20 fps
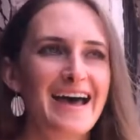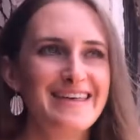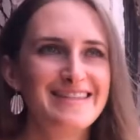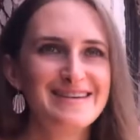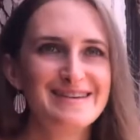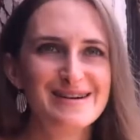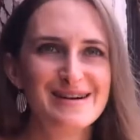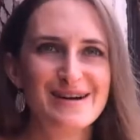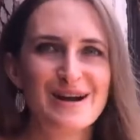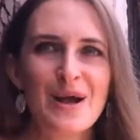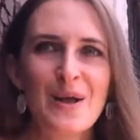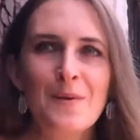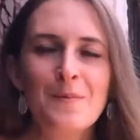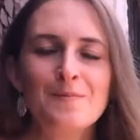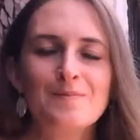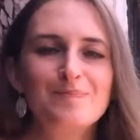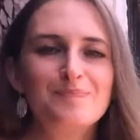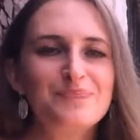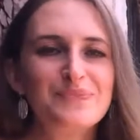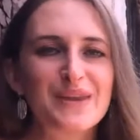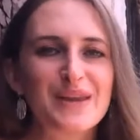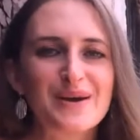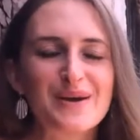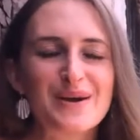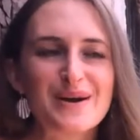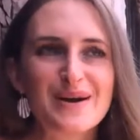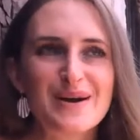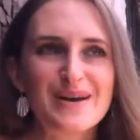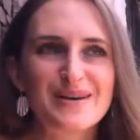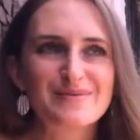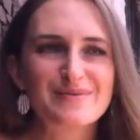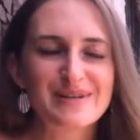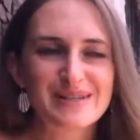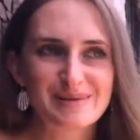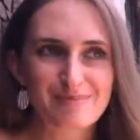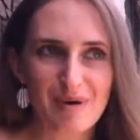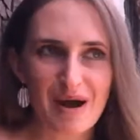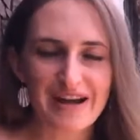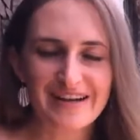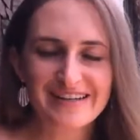either
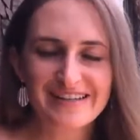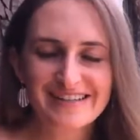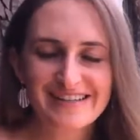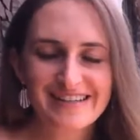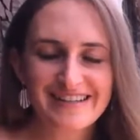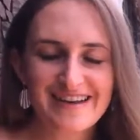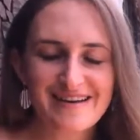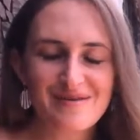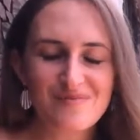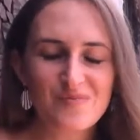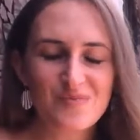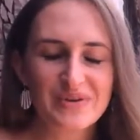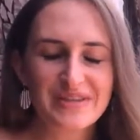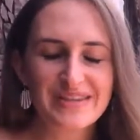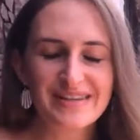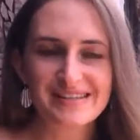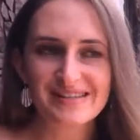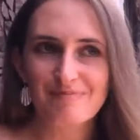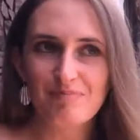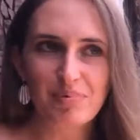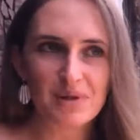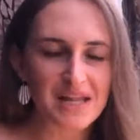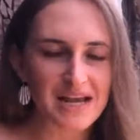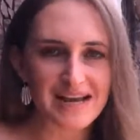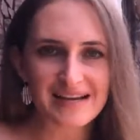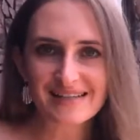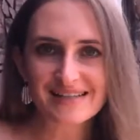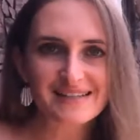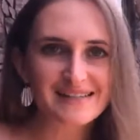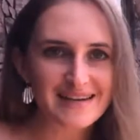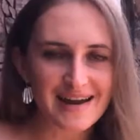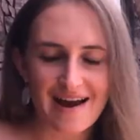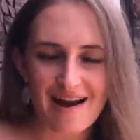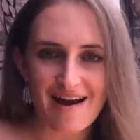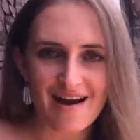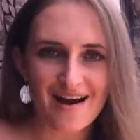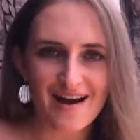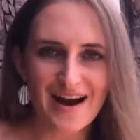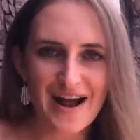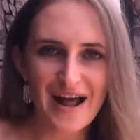responding to them with this blank
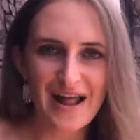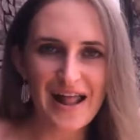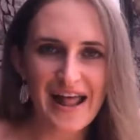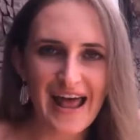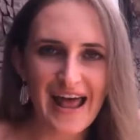stare.